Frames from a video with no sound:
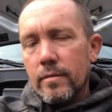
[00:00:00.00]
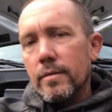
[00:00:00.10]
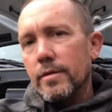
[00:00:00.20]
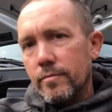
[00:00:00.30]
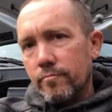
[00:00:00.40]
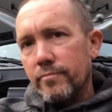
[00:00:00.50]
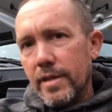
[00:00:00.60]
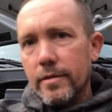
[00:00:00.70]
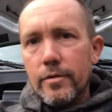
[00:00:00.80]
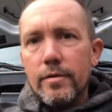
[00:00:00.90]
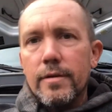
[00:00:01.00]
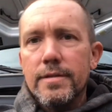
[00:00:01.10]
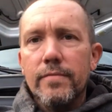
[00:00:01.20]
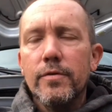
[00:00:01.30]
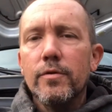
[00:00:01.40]
the thing, the
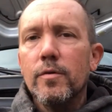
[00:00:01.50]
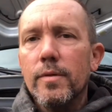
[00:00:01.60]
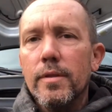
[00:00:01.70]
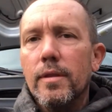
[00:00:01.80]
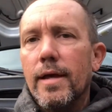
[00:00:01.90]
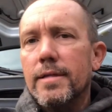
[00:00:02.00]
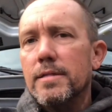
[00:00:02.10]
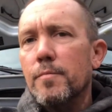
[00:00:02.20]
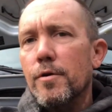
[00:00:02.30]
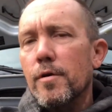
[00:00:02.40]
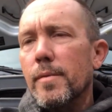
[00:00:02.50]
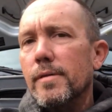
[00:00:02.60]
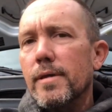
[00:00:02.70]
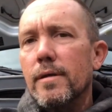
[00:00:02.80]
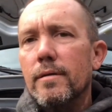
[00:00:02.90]
stuff to do it with. Ask Mario about
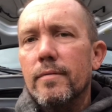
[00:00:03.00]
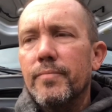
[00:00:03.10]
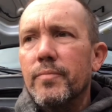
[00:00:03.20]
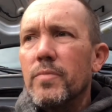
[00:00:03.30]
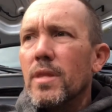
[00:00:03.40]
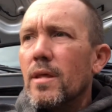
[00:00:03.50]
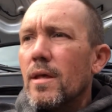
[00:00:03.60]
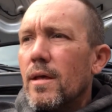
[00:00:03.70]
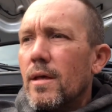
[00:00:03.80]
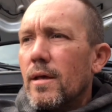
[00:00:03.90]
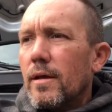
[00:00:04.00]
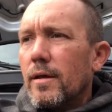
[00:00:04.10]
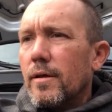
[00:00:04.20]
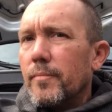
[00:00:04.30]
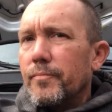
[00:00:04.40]
that.
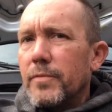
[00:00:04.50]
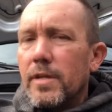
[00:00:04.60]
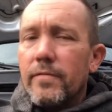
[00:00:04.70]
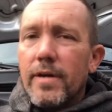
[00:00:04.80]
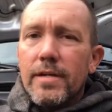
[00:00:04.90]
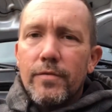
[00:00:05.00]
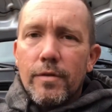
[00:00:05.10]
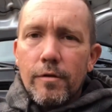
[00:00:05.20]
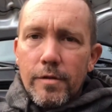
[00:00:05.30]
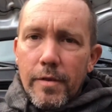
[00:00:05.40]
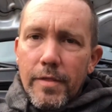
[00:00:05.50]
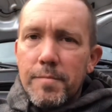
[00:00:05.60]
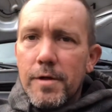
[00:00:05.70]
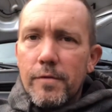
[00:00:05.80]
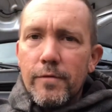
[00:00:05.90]
Um, in fact, if you look at the
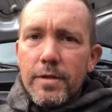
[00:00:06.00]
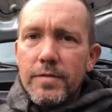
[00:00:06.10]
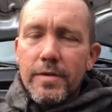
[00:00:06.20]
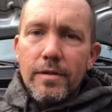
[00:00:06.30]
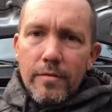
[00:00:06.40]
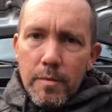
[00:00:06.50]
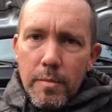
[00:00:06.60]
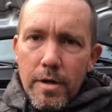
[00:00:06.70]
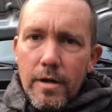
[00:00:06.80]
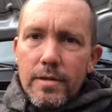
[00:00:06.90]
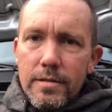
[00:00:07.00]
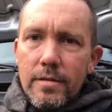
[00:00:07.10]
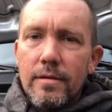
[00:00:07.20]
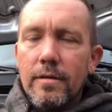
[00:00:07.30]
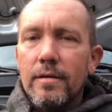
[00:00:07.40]
thumbnail for this video, the box
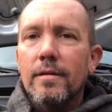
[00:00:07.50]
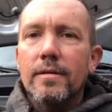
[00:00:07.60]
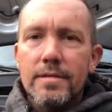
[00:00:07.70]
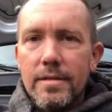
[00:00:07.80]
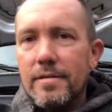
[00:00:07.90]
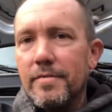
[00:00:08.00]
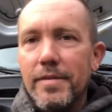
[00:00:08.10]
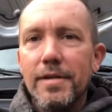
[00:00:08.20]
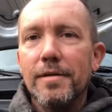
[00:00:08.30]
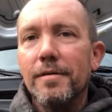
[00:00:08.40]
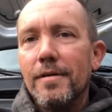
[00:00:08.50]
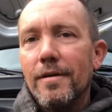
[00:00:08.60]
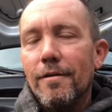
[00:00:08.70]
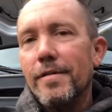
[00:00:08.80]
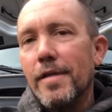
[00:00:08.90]
is in the video,
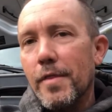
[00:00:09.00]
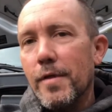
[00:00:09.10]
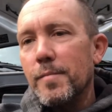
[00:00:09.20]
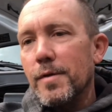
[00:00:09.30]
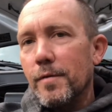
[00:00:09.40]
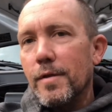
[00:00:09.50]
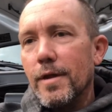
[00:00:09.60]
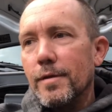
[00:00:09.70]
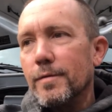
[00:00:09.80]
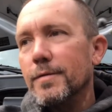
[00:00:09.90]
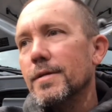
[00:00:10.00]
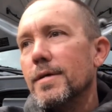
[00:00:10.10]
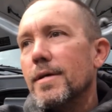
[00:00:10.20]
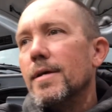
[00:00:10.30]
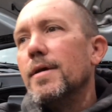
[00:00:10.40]
or in that thumbnail that I used.
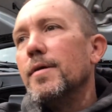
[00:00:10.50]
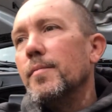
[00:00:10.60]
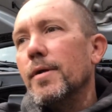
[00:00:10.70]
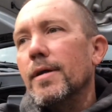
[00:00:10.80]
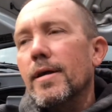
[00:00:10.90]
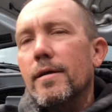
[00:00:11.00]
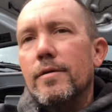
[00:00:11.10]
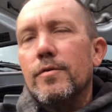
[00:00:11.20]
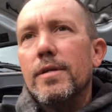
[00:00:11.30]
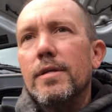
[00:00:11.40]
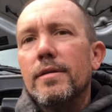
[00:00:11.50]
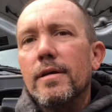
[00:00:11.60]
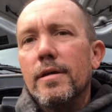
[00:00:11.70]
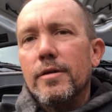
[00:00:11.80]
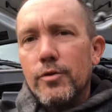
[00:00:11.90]
But yeah, you need
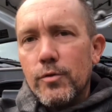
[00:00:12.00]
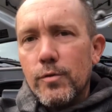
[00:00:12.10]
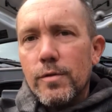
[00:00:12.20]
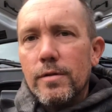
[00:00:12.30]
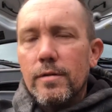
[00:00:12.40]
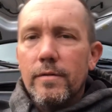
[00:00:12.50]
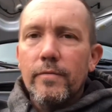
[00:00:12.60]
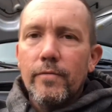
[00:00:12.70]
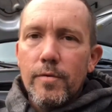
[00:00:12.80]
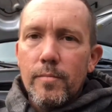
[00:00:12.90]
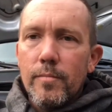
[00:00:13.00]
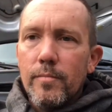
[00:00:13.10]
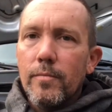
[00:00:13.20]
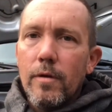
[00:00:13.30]
a, a tune from